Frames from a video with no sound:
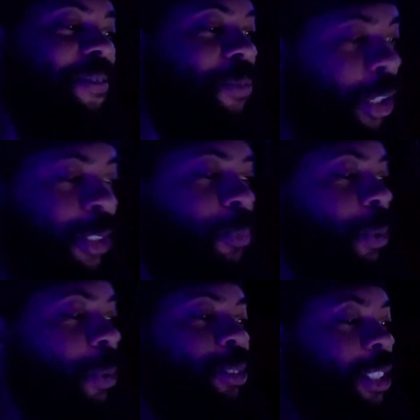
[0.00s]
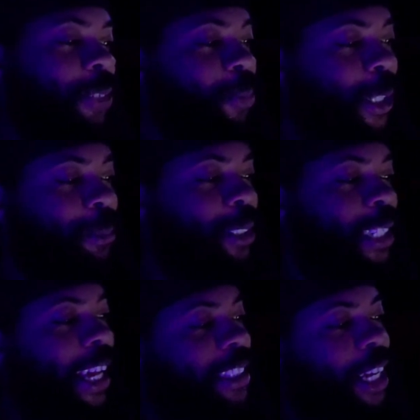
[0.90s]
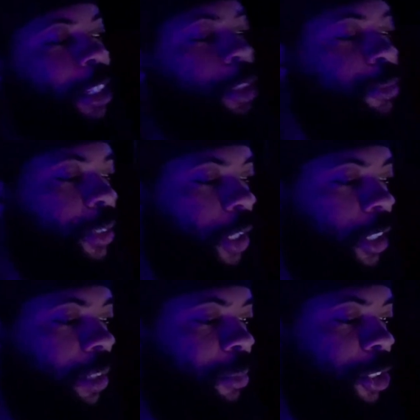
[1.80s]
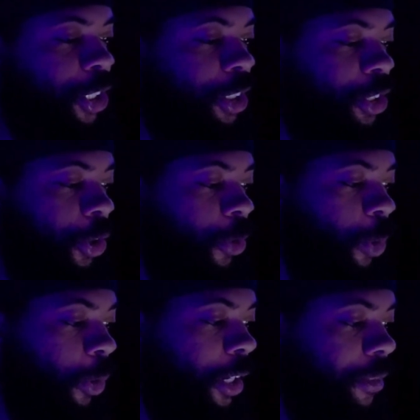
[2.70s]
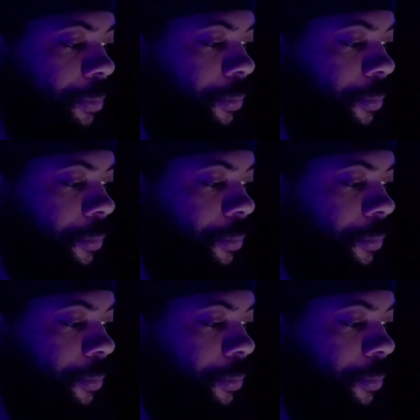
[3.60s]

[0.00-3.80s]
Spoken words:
What's the principal say? Principal says, you've certainly matured, Todoroki.